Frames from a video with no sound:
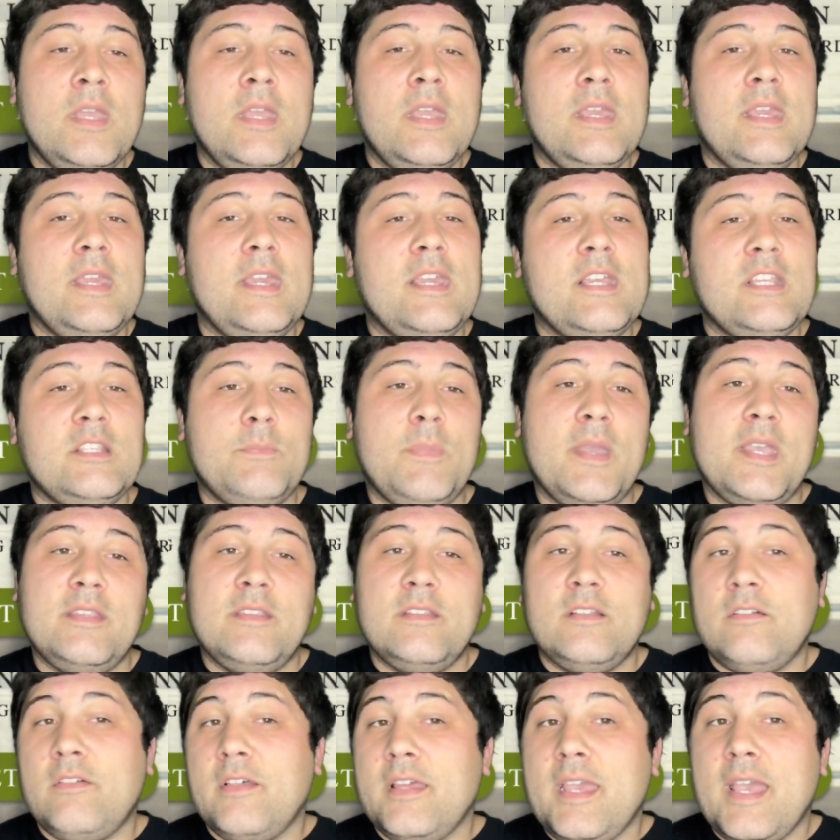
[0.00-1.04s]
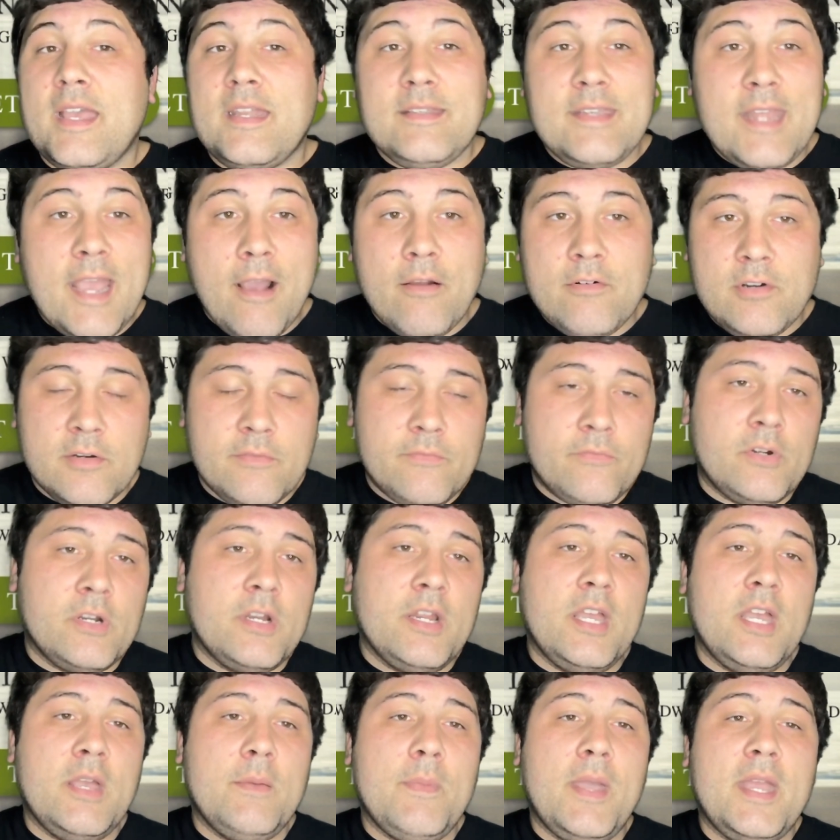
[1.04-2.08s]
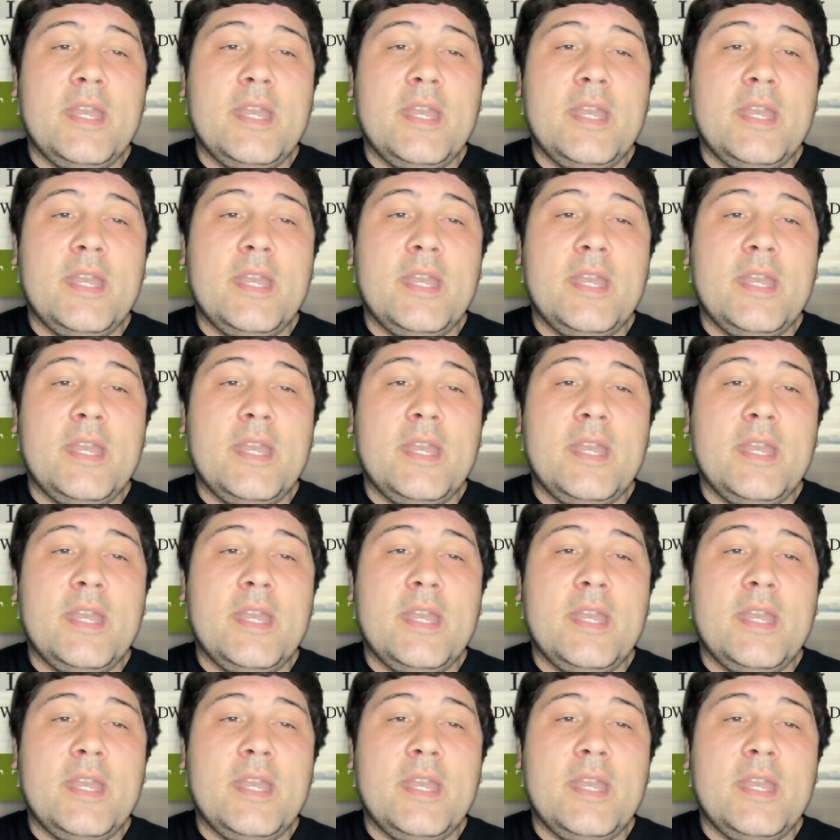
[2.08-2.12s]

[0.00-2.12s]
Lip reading: he is basically a downer for him,